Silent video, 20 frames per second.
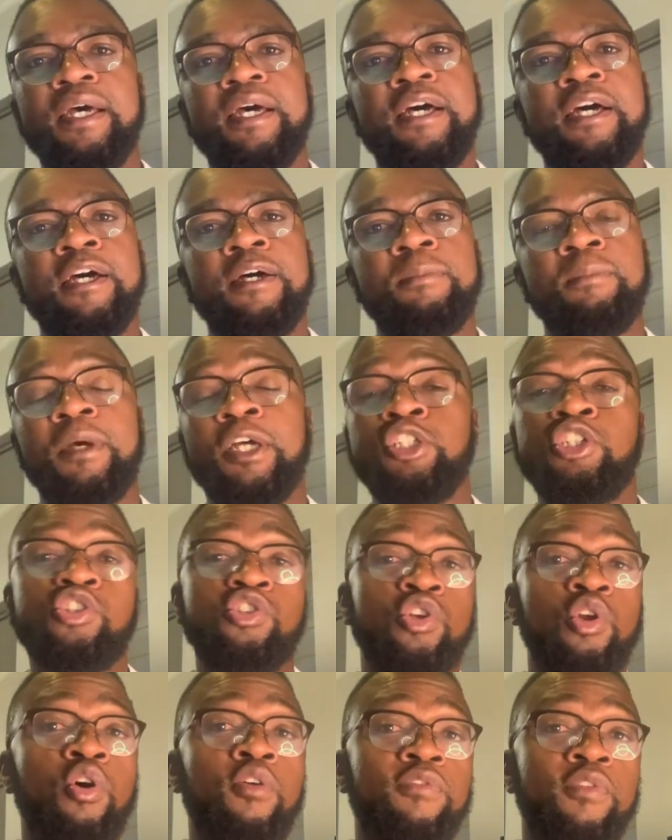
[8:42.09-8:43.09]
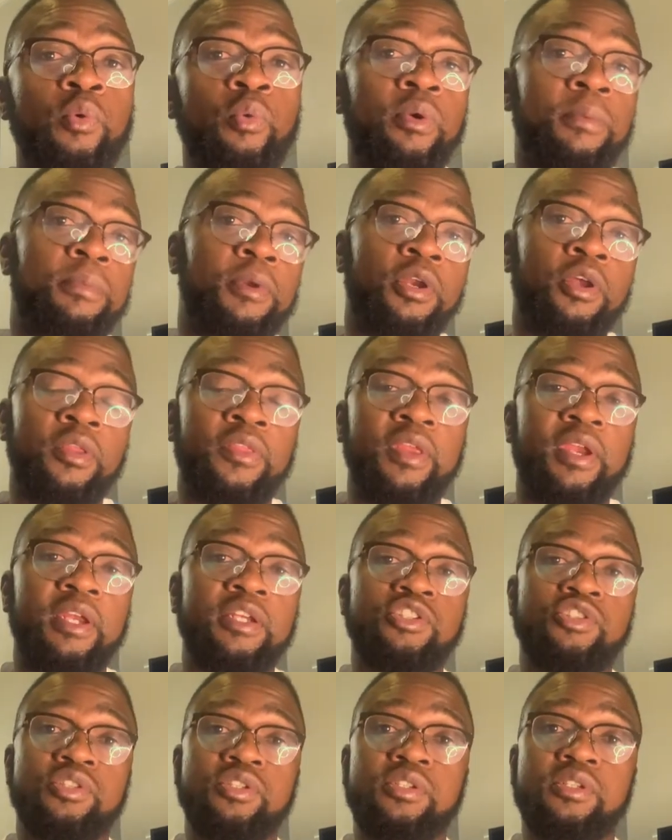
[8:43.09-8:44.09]
I just know of the webinar that
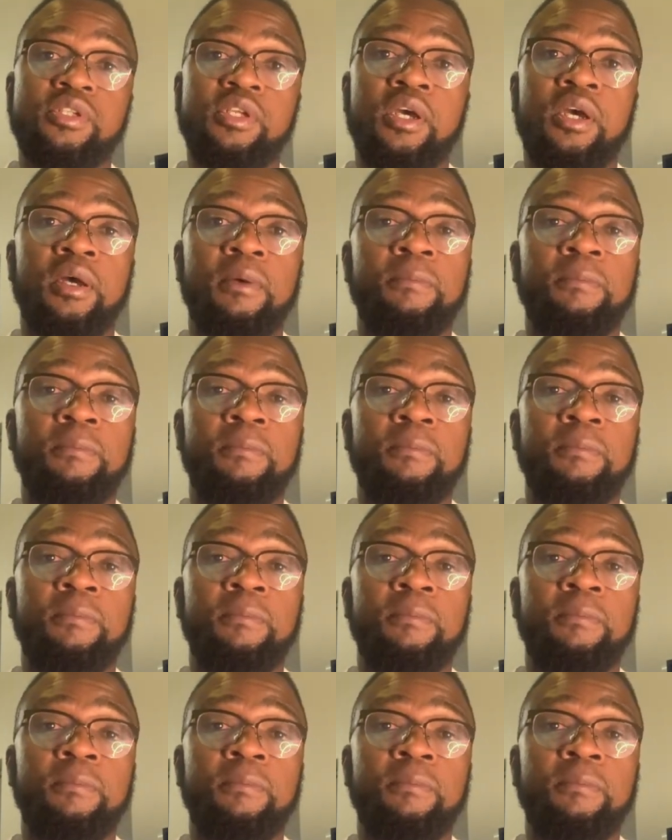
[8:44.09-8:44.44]
I just